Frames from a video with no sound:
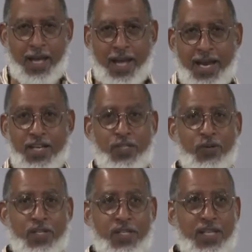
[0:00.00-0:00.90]
And as you
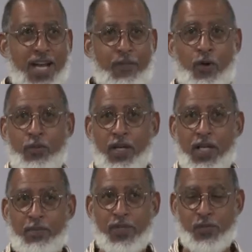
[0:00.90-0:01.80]
can see, I'm opening
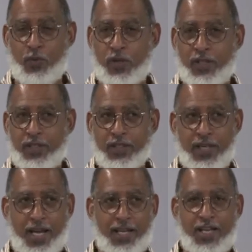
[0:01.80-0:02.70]
up this morning.
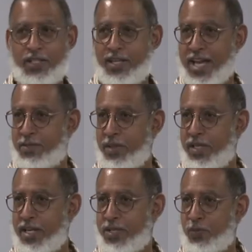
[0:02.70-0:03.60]
I guess that's
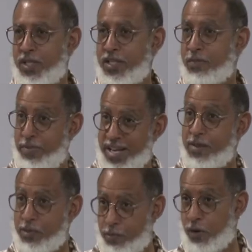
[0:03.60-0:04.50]
because with this
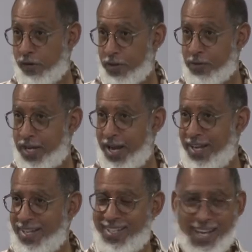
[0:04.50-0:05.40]
being Memorial
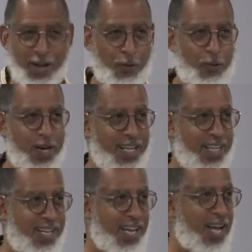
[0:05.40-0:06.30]
Day
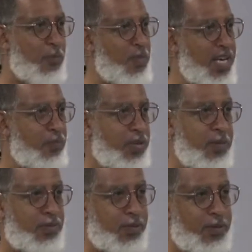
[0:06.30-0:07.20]
weekend, many
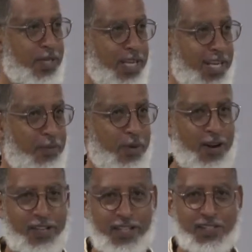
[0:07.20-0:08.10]
people in
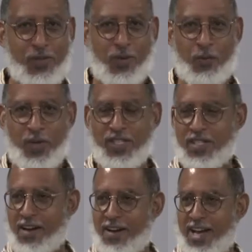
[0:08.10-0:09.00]
America, this is where we
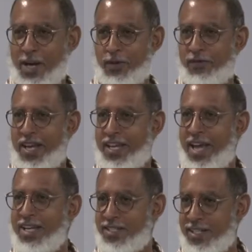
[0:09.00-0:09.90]
start our
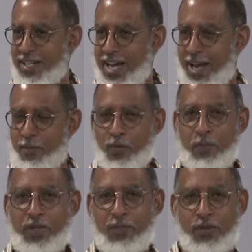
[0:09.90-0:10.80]
vacation time,
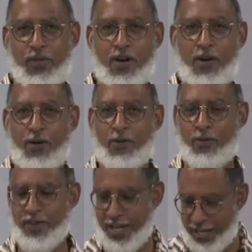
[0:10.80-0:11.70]
what people
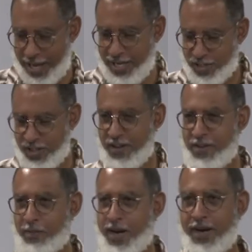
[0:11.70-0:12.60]
call vacation here in
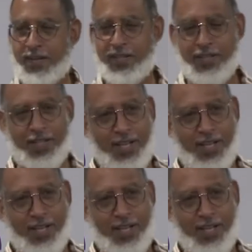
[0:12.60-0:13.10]
America,